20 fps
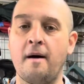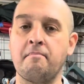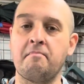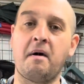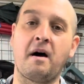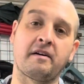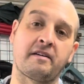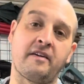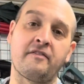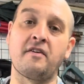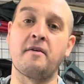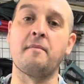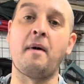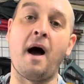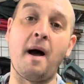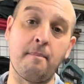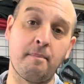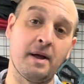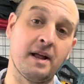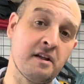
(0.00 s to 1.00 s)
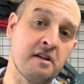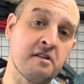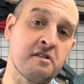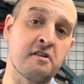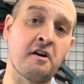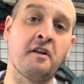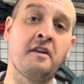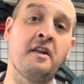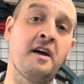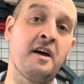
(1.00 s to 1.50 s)
I'll give you my
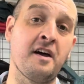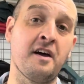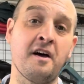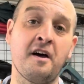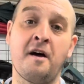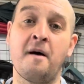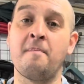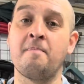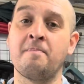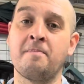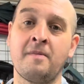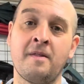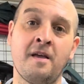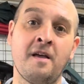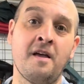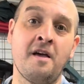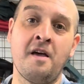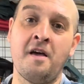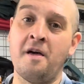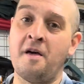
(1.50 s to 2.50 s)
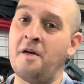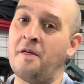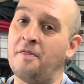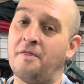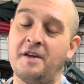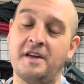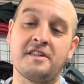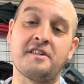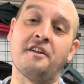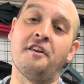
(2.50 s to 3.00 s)
opinions on it.
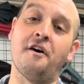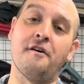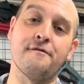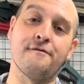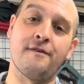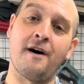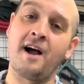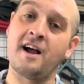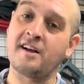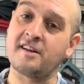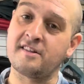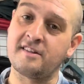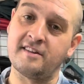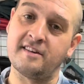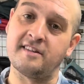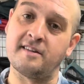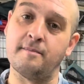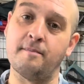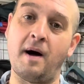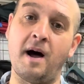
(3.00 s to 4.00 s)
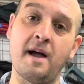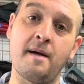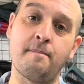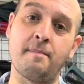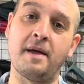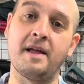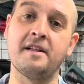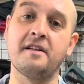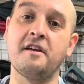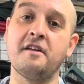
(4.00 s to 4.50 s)
These are not facts, these are my
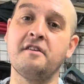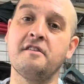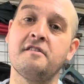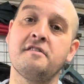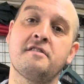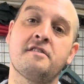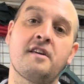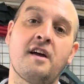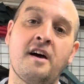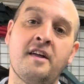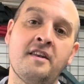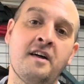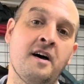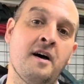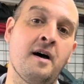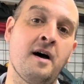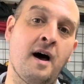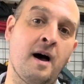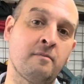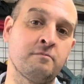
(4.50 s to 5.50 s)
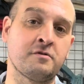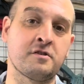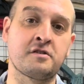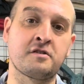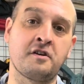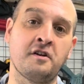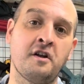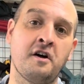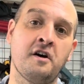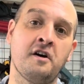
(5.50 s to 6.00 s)
opinions, and I'm just
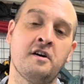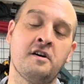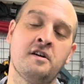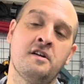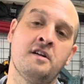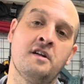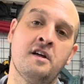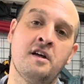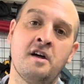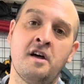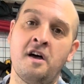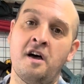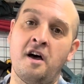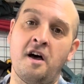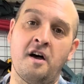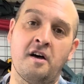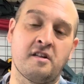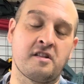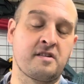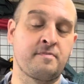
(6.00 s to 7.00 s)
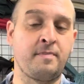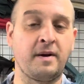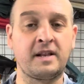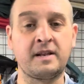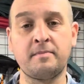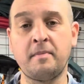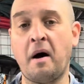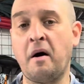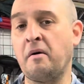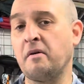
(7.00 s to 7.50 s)
going to
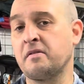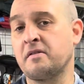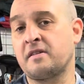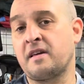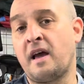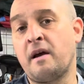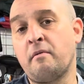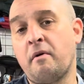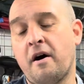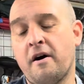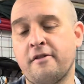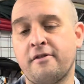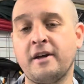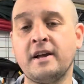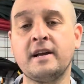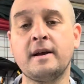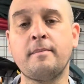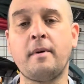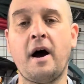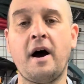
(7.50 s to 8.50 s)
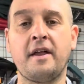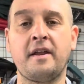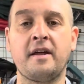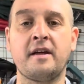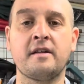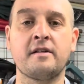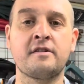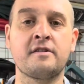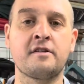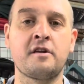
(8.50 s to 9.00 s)
spit them out and say what I think about
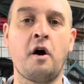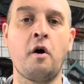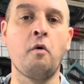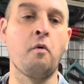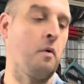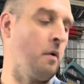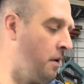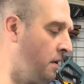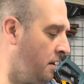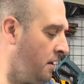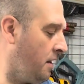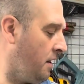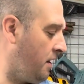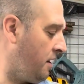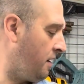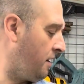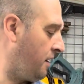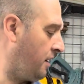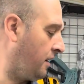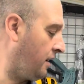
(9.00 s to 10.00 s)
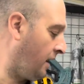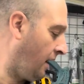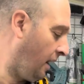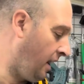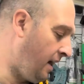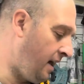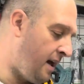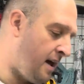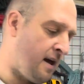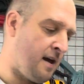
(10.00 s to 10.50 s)
it. So,
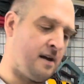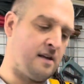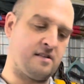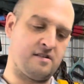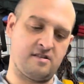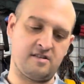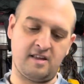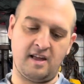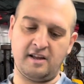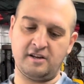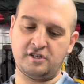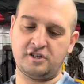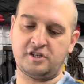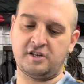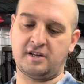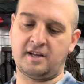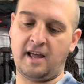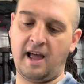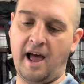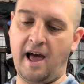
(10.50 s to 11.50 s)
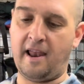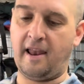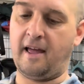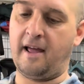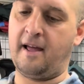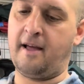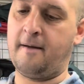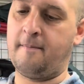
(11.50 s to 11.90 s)
clear stitched Cali.